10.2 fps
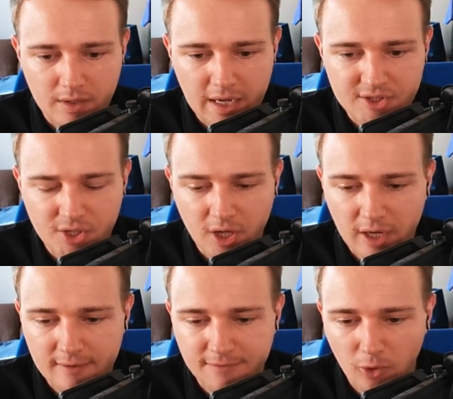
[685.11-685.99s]
Instant
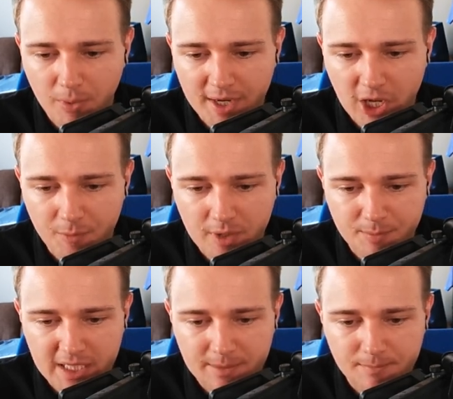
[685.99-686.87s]
highlight for Burton Albion.
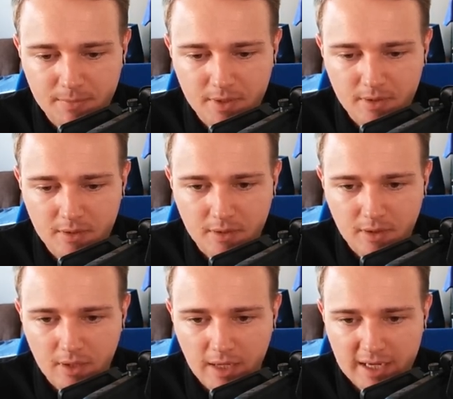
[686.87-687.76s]
Benin
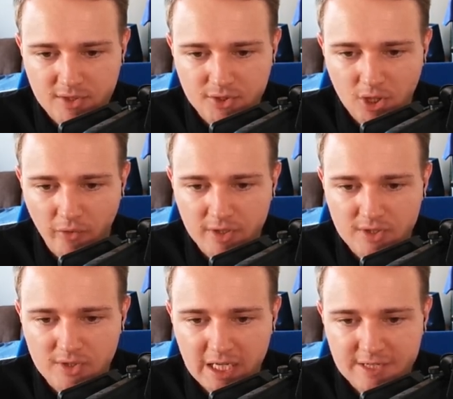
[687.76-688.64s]
into
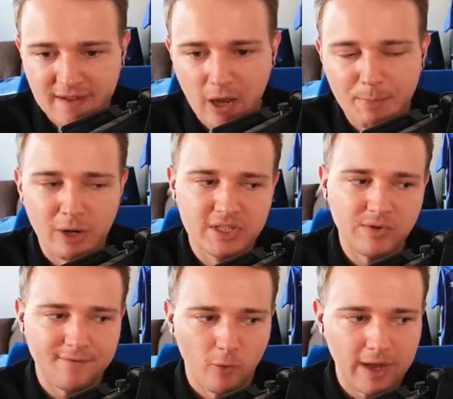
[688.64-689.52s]
Torrance. He's fouled. Penalty,
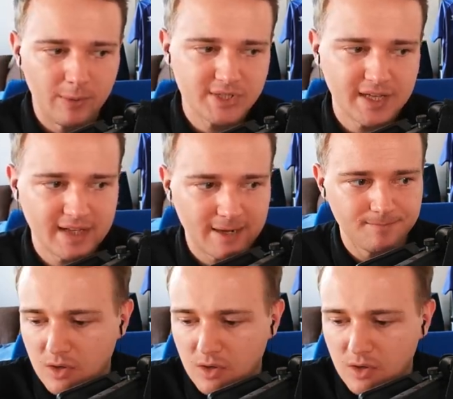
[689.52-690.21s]
referee. We'll take that.